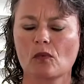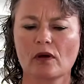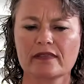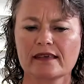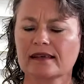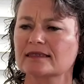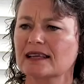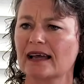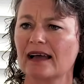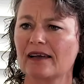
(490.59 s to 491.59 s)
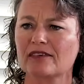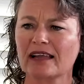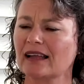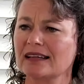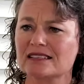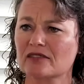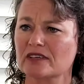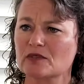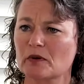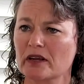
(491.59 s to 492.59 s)
One thing is that I've got lots of
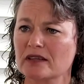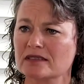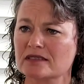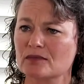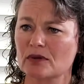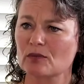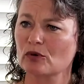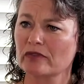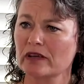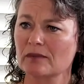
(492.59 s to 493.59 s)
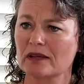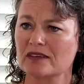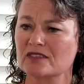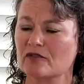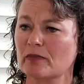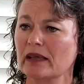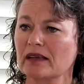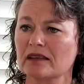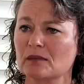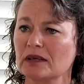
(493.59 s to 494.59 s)
experience with moving because of being
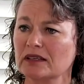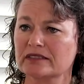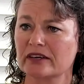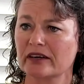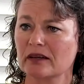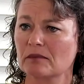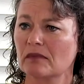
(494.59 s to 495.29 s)
in the military.